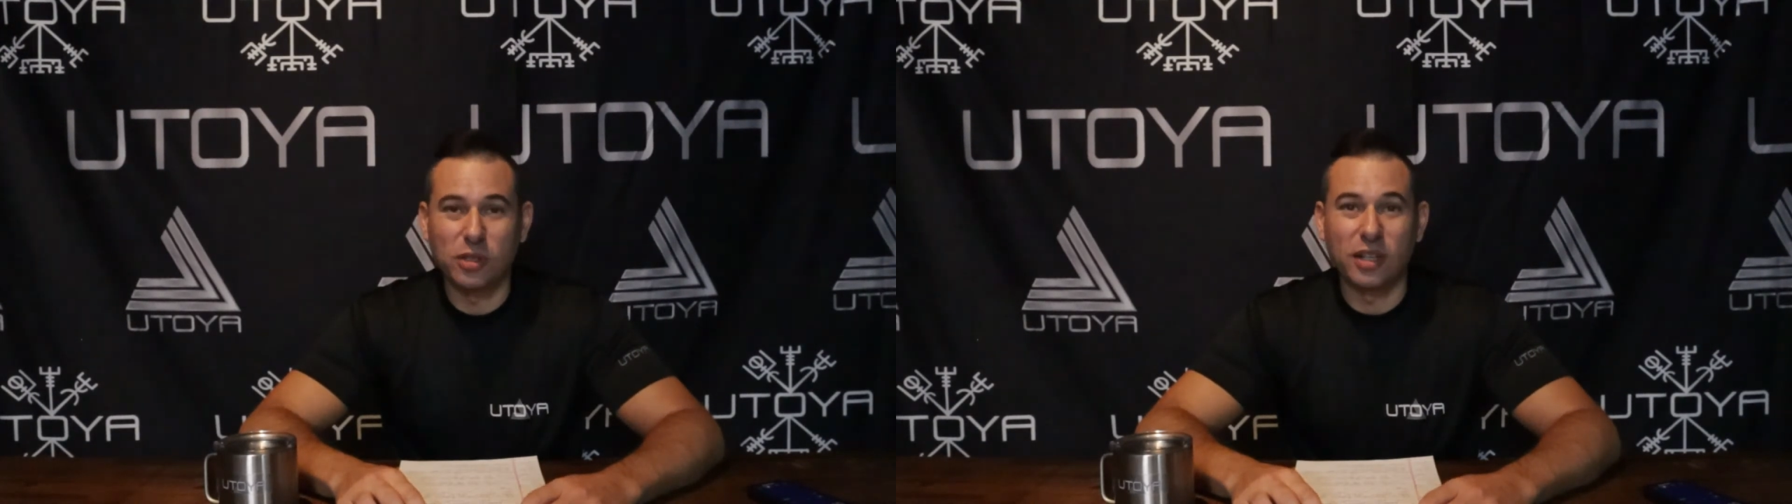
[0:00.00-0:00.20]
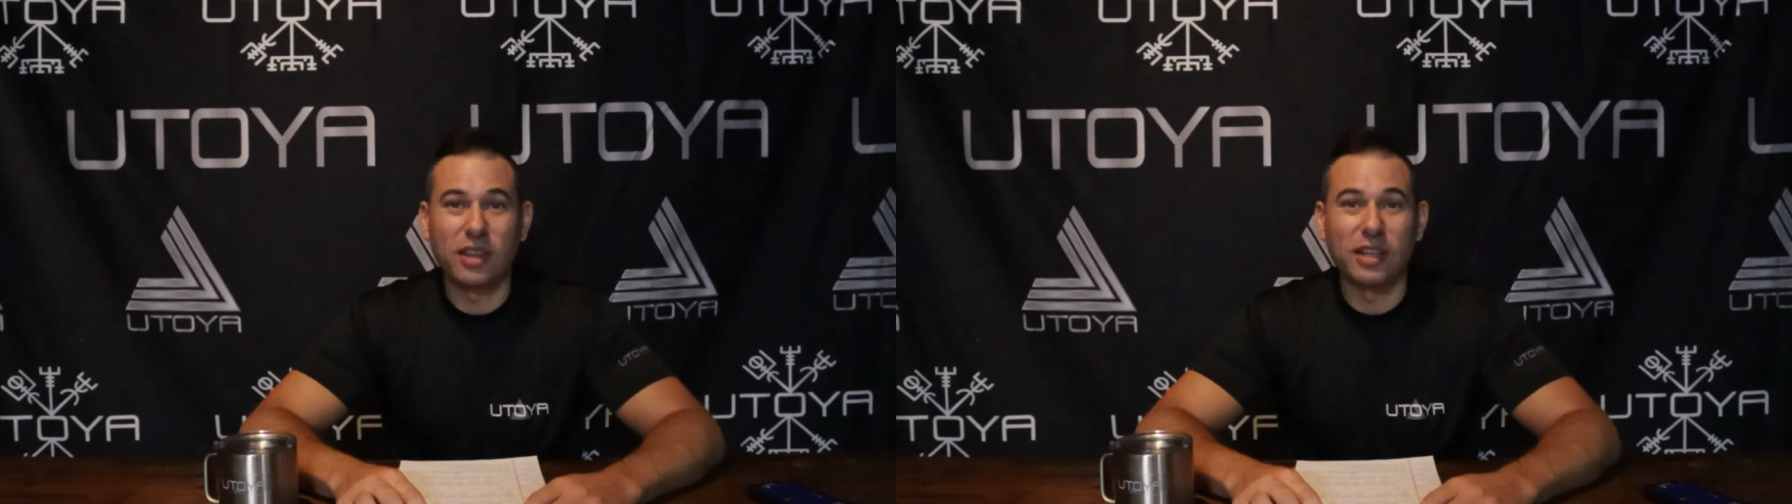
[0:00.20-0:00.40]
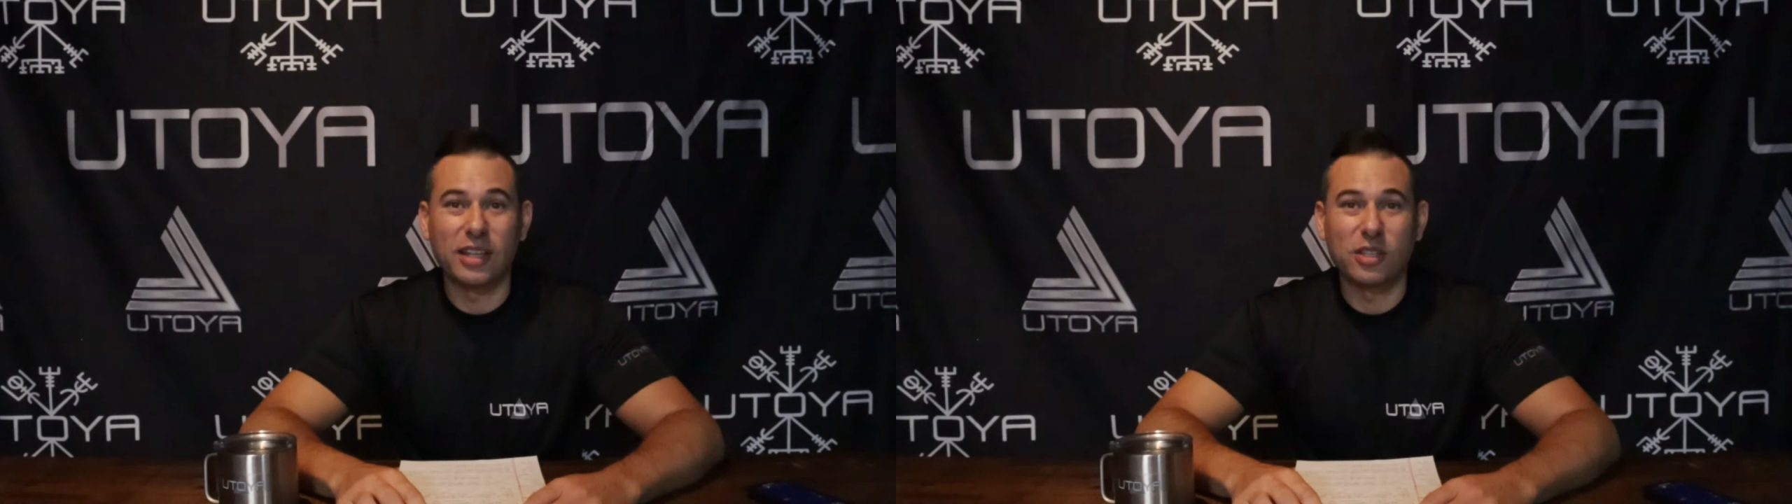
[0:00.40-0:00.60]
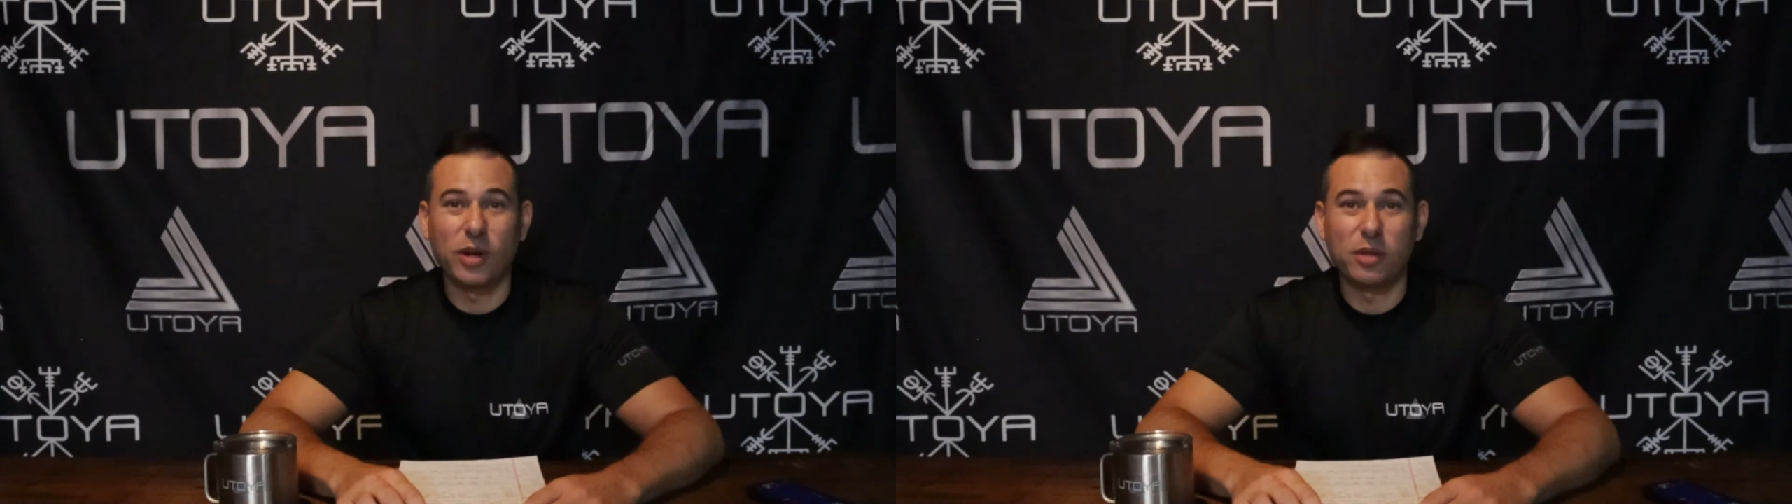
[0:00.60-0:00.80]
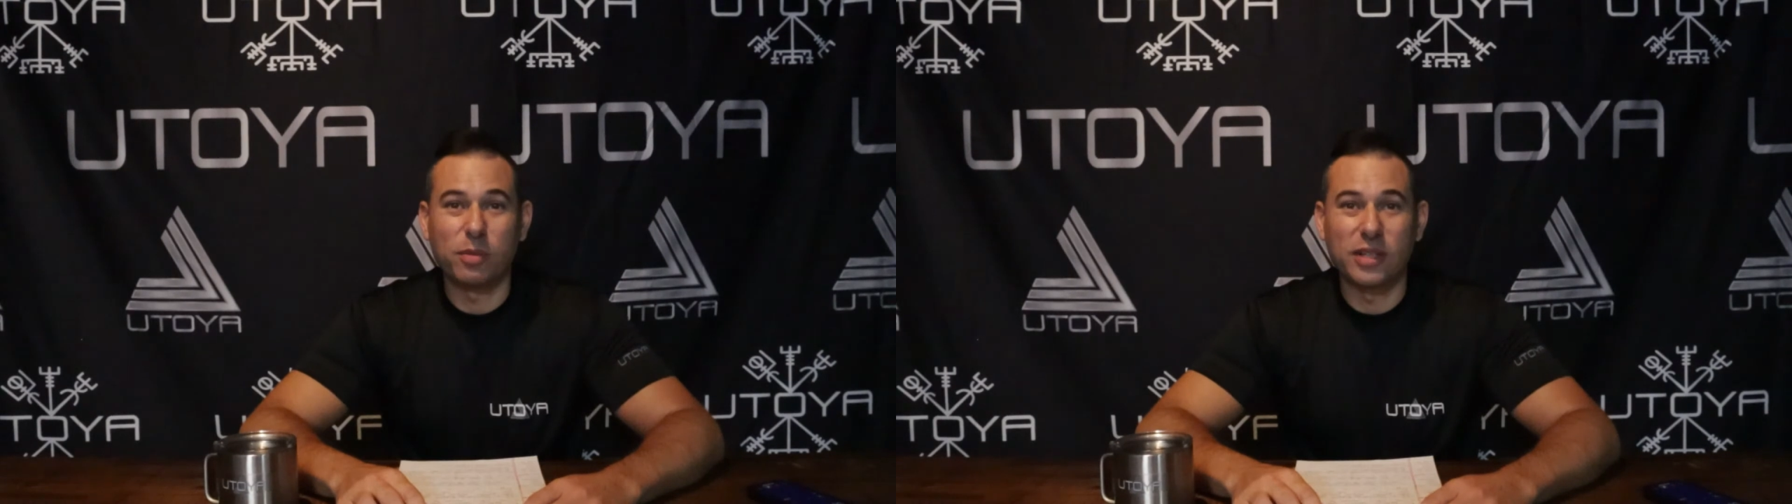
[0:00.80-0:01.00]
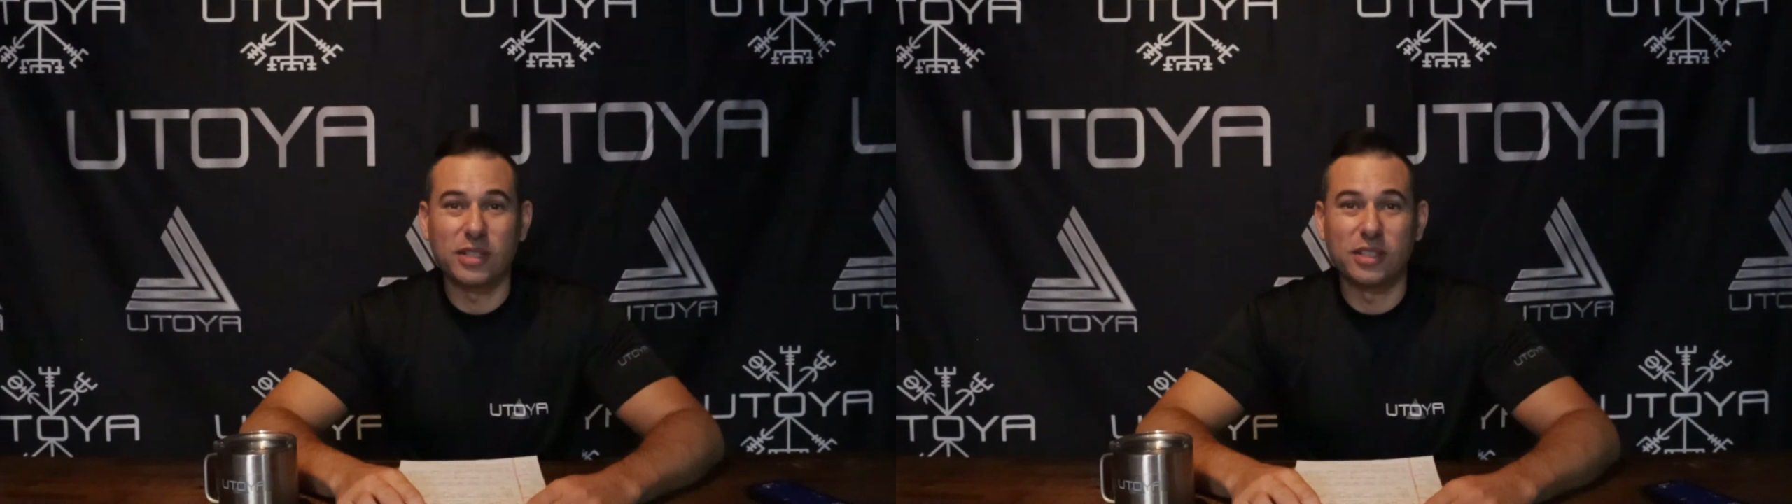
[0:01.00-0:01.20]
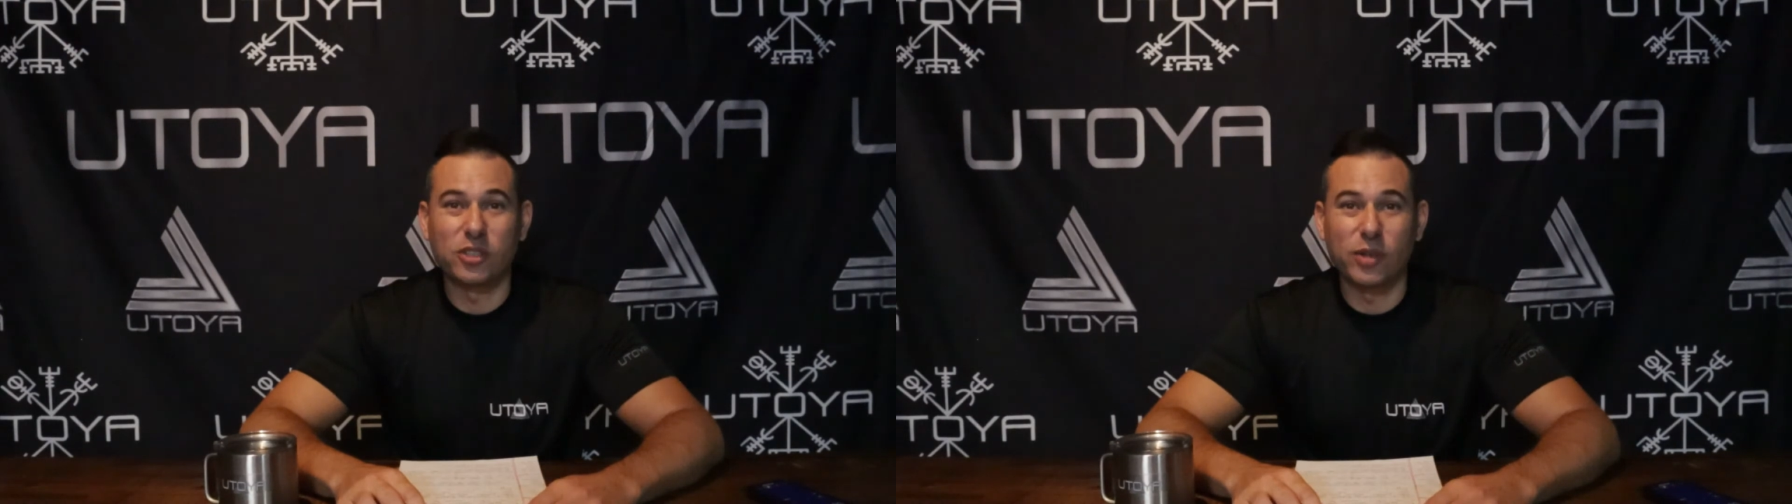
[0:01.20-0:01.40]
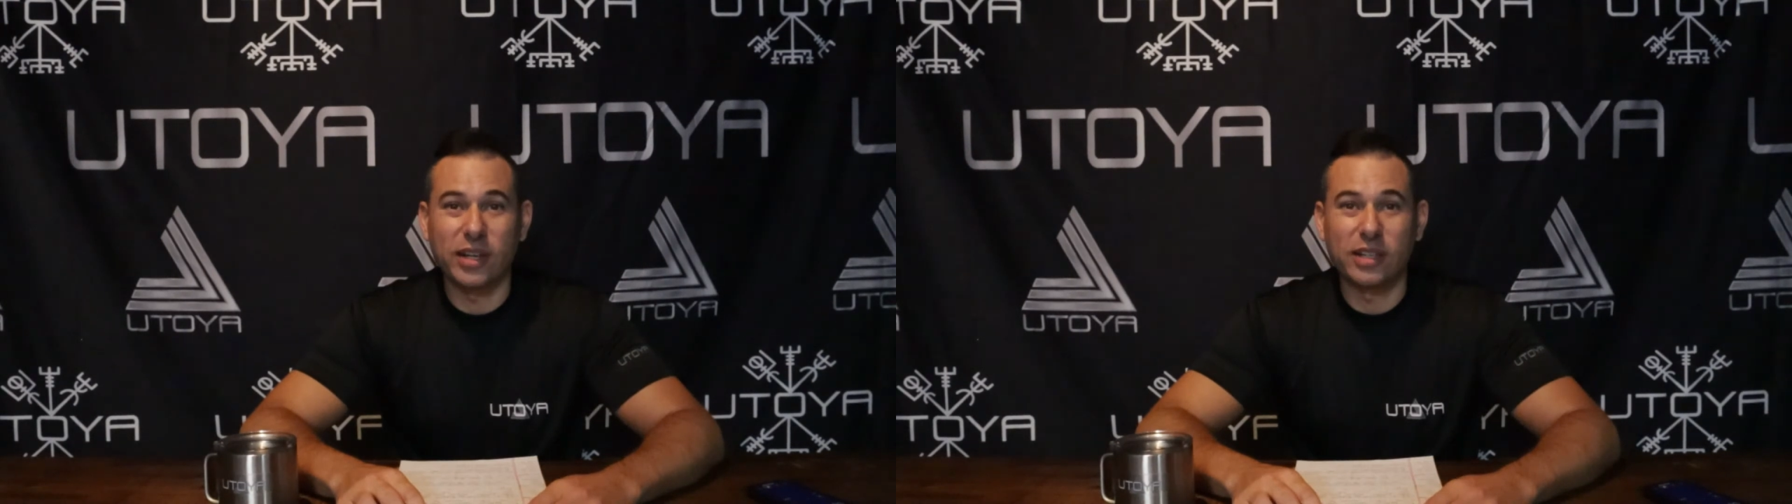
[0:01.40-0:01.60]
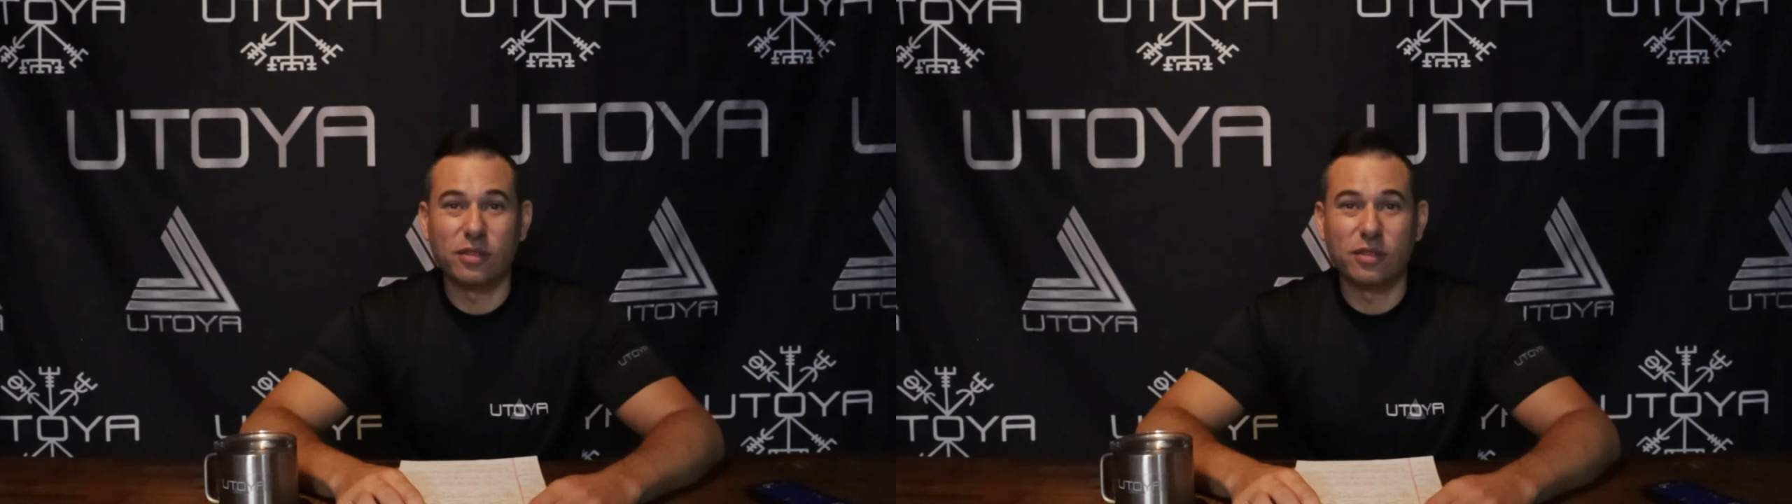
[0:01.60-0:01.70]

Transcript: And I think that's why the president is dragging